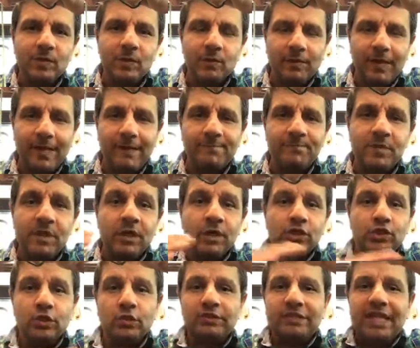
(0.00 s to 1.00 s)
Okay,
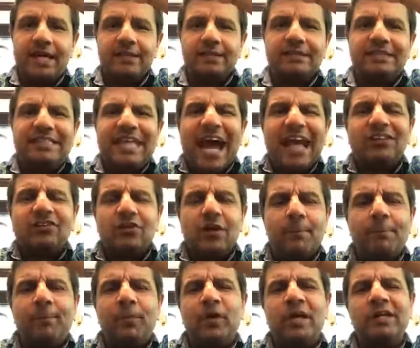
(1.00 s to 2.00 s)
so that
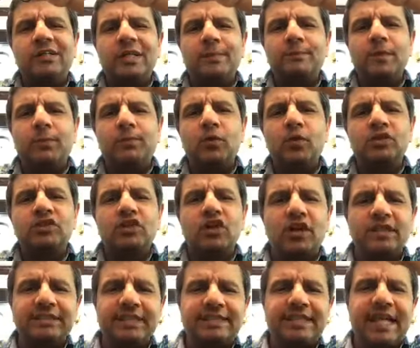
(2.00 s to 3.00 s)
component of the force
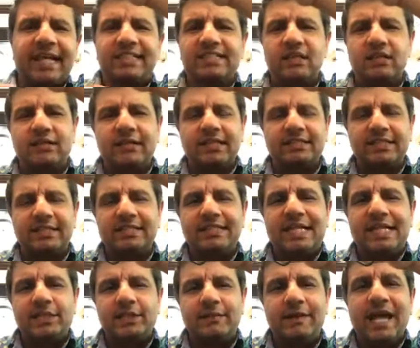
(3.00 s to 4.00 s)
causes acceleration
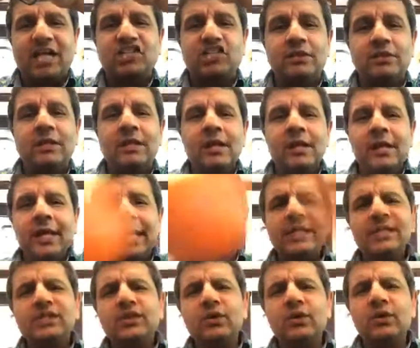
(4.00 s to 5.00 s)
in that direction.
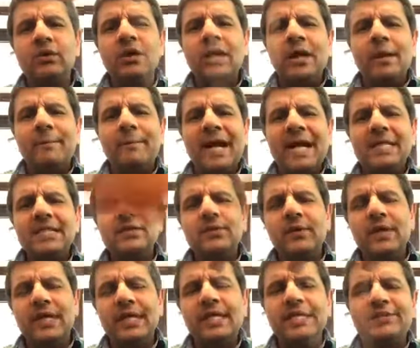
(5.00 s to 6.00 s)
And so, by the
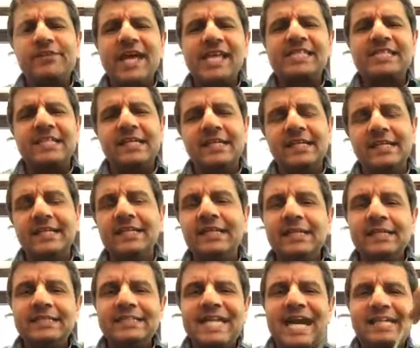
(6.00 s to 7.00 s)
way, interestingly,
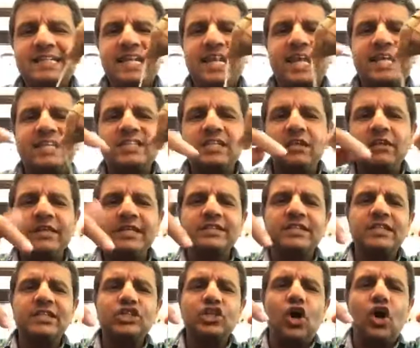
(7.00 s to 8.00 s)
that
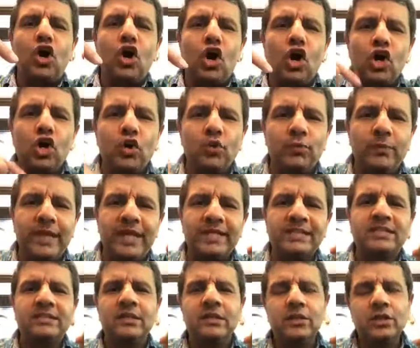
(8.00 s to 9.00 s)
acceleration is
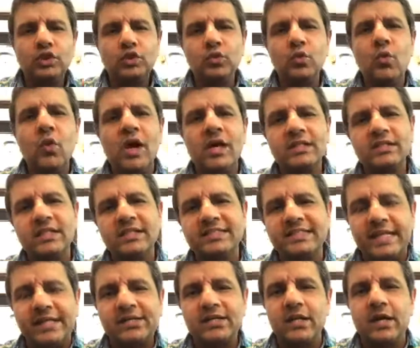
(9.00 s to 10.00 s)
always toward the
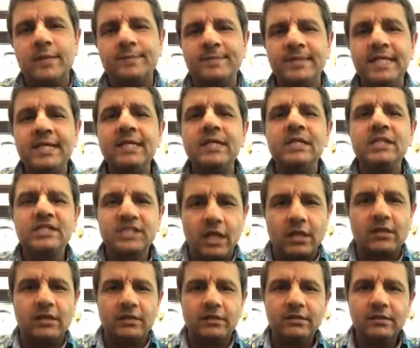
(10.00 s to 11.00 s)
center of the
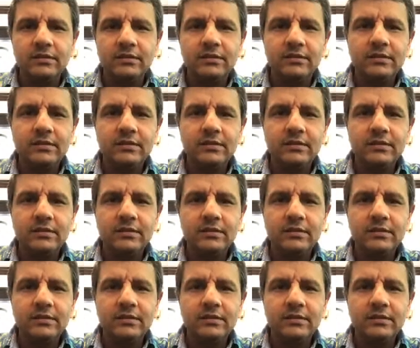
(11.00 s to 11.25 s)
circle.